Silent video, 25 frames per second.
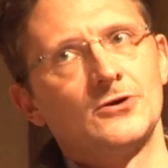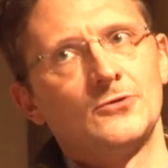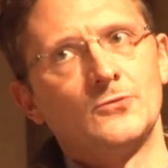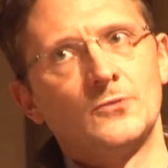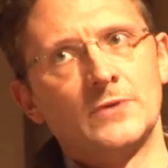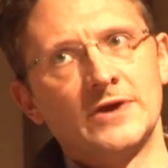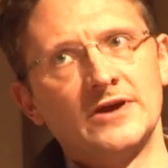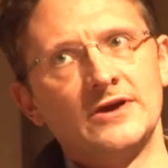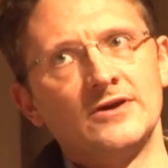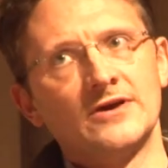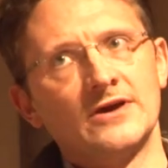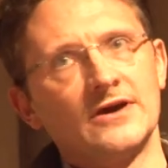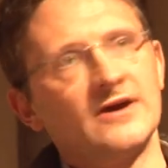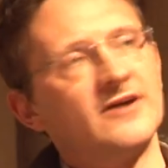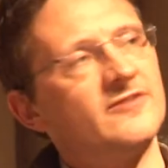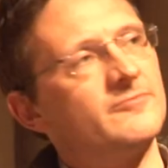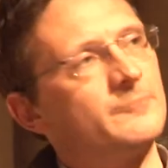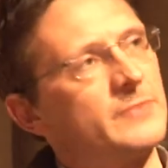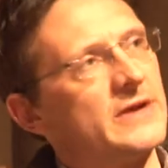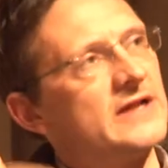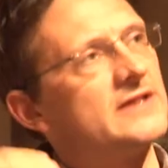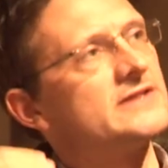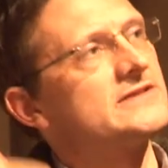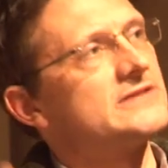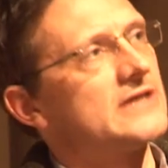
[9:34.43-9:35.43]
We have
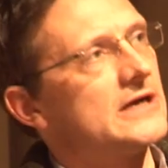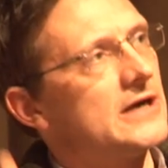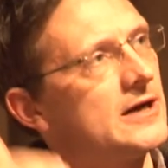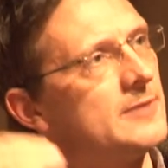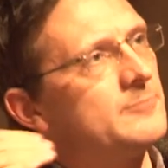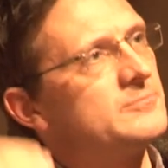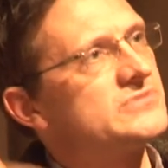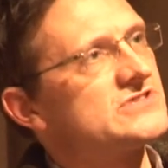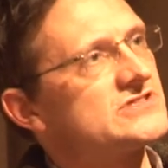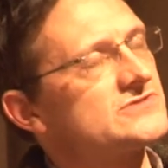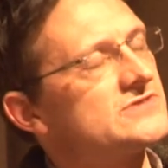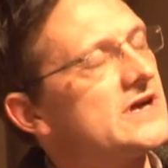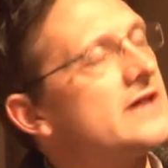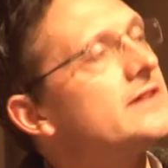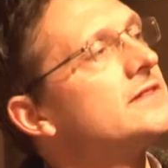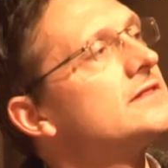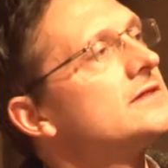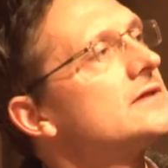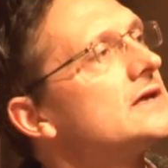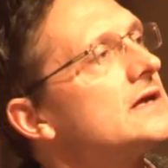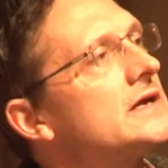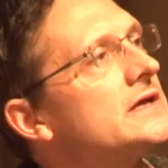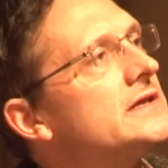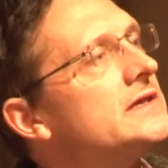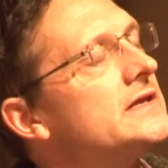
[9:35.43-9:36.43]
built up
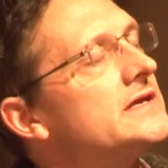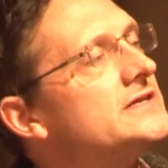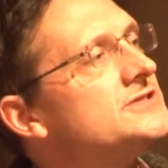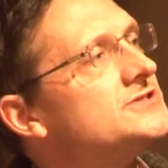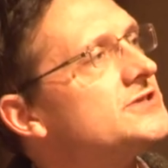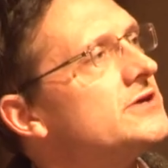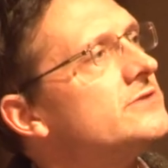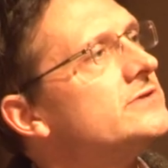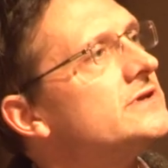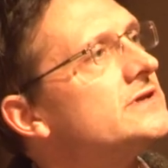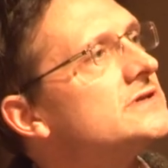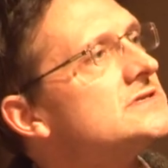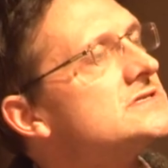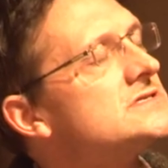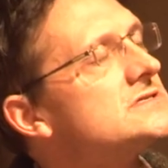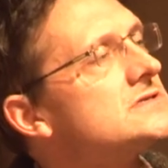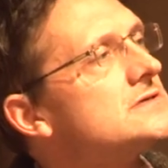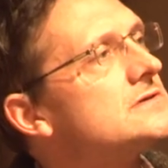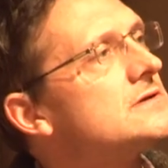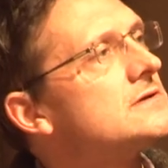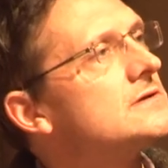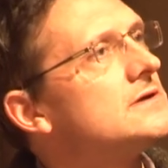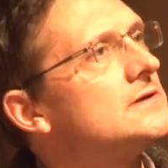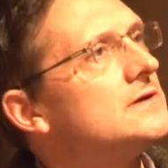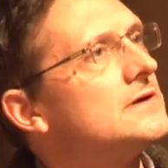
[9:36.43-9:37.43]
strength in these unions.
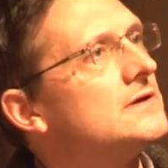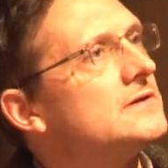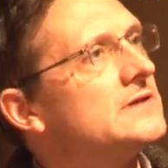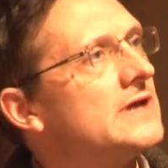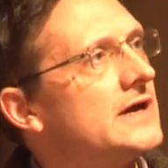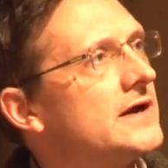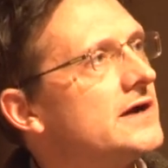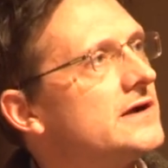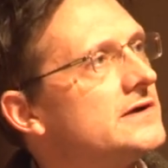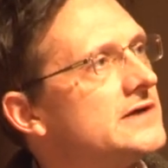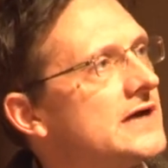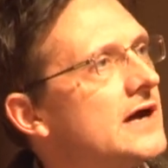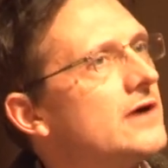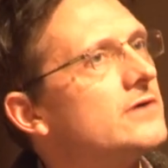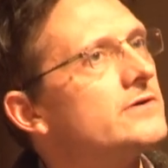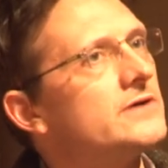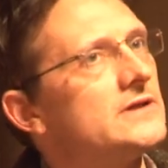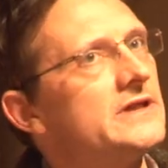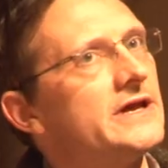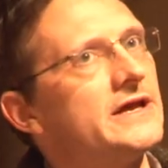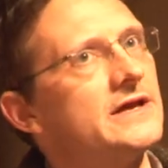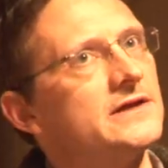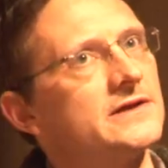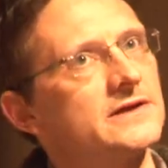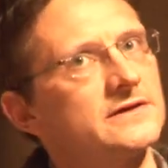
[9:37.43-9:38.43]
They're now
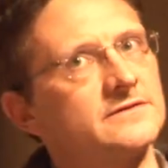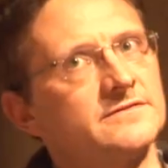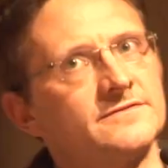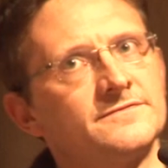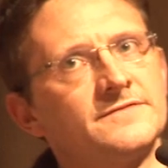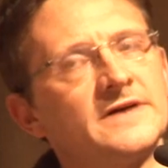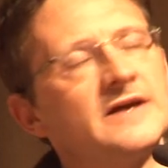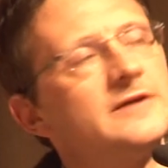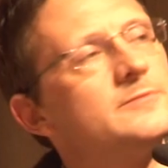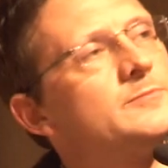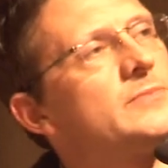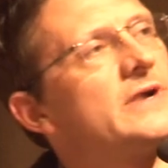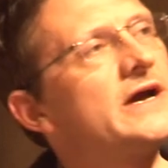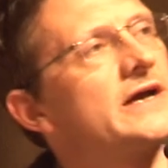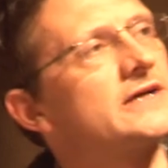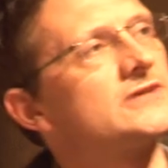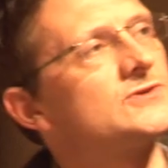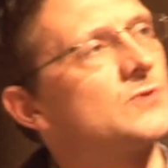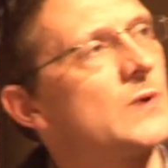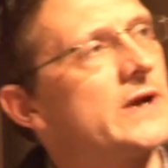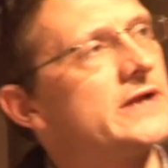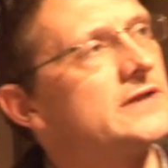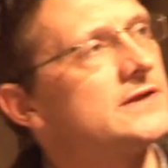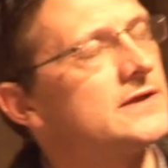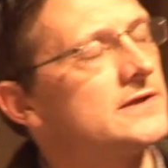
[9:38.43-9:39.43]
leading the fight back.
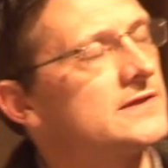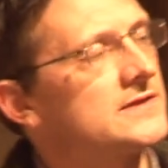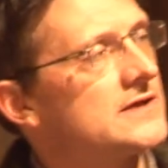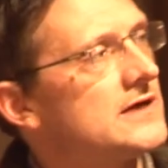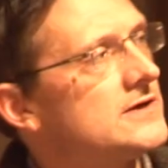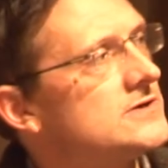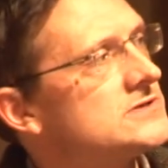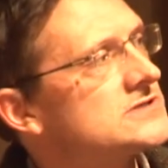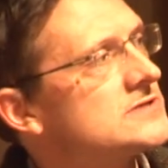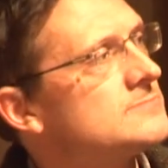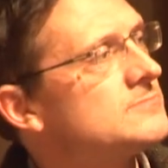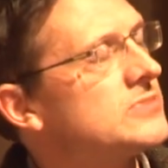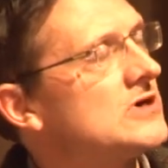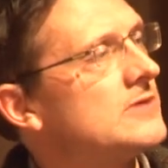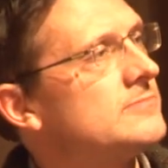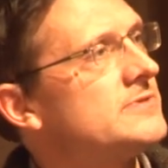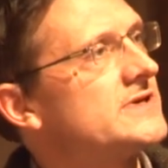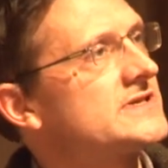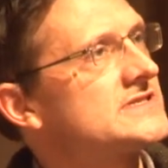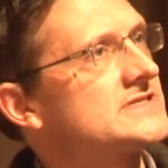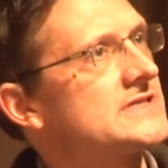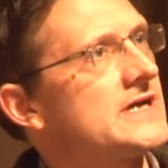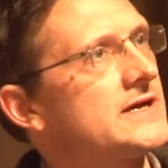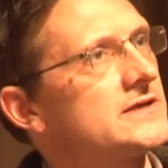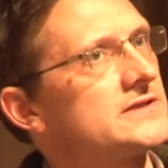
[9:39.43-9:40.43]
20,000
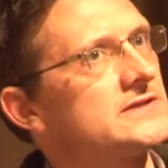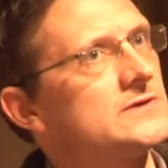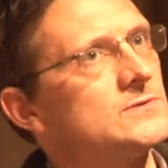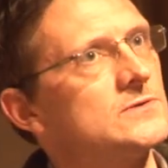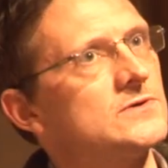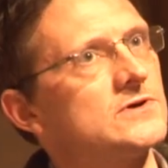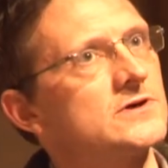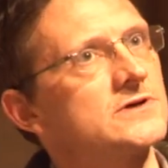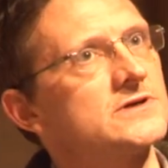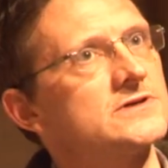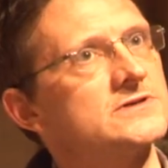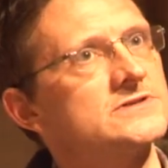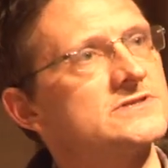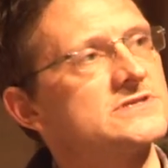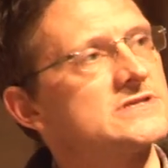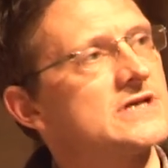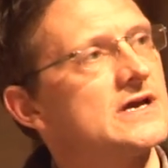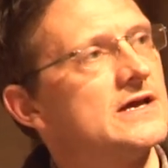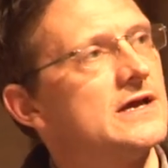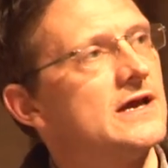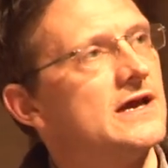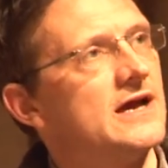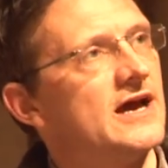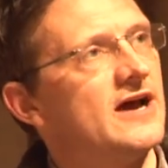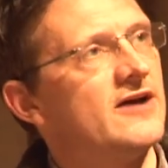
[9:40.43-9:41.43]
public sector workers
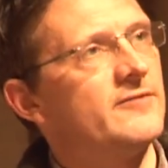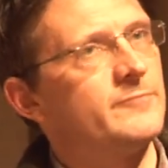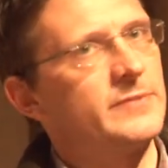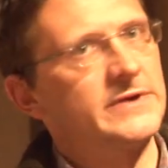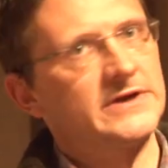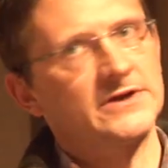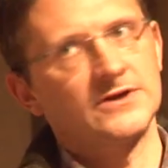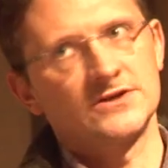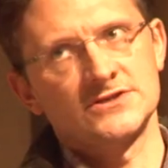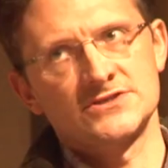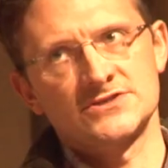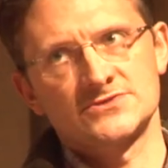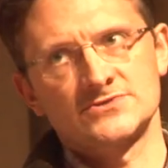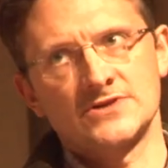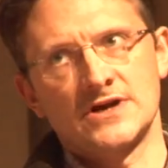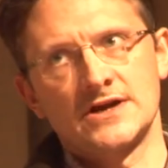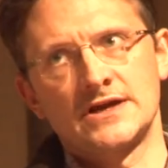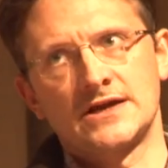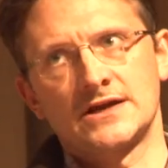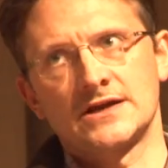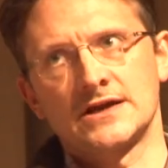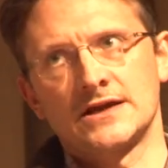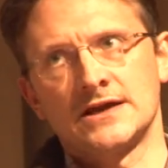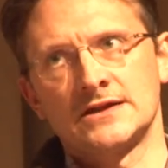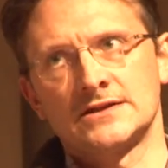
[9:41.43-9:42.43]
have been on
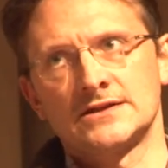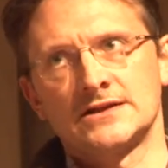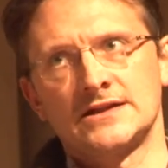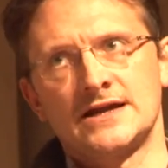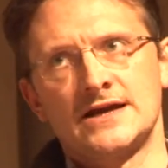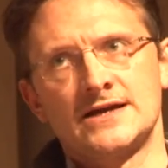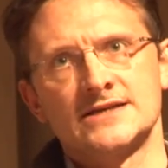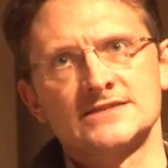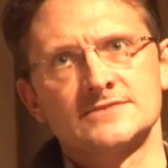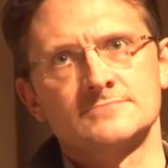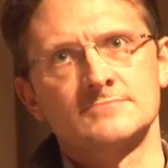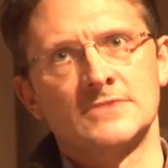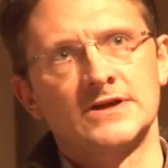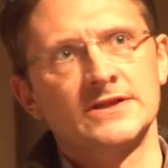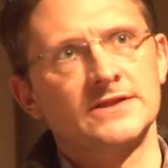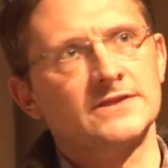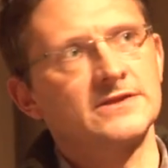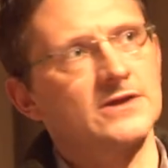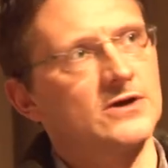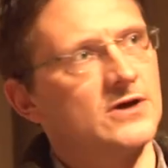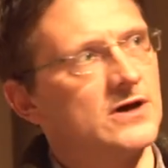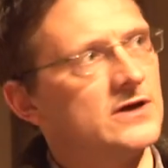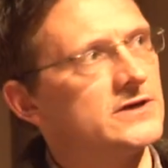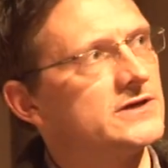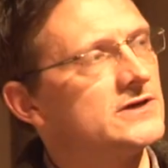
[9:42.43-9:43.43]
strike in the last month,
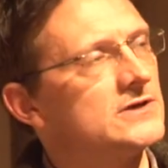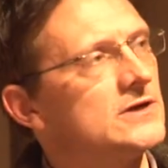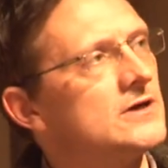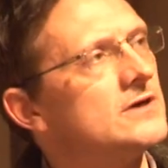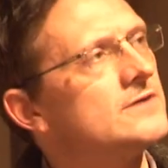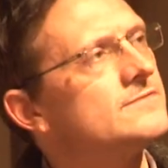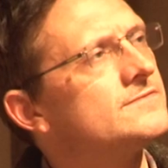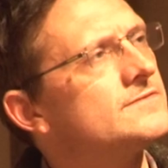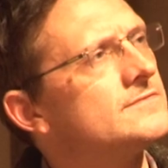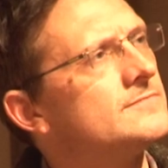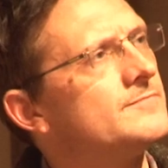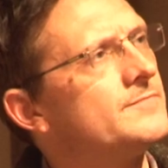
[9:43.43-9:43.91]
on and off.